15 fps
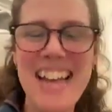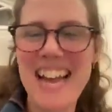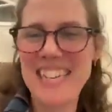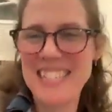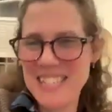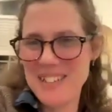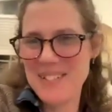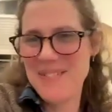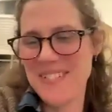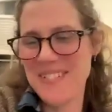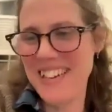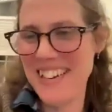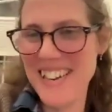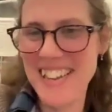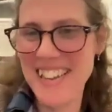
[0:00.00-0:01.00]
that's so
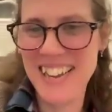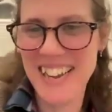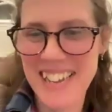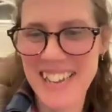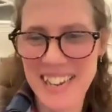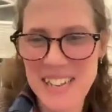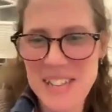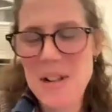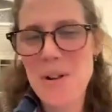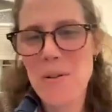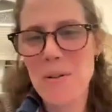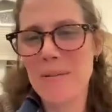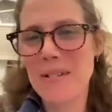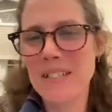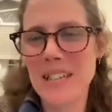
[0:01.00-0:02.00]
fun.
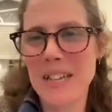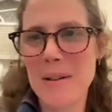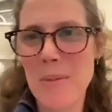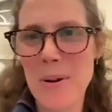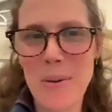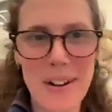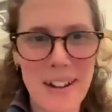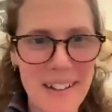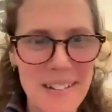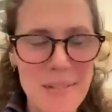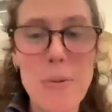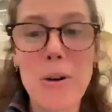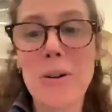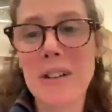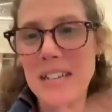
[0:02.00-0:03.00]
Well done, Mona.
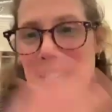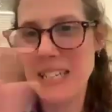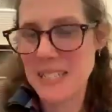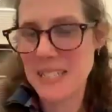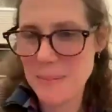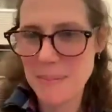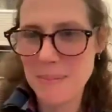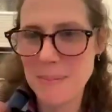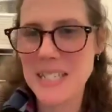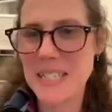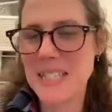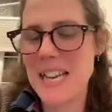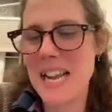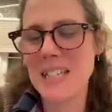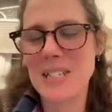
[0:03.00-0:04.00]
Mona is
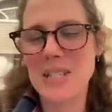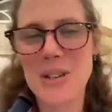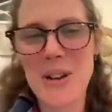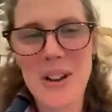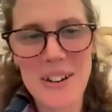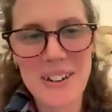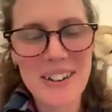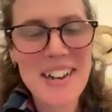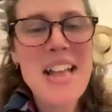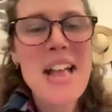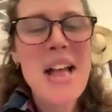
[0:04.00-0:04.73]
Mrs. Nell's daughter.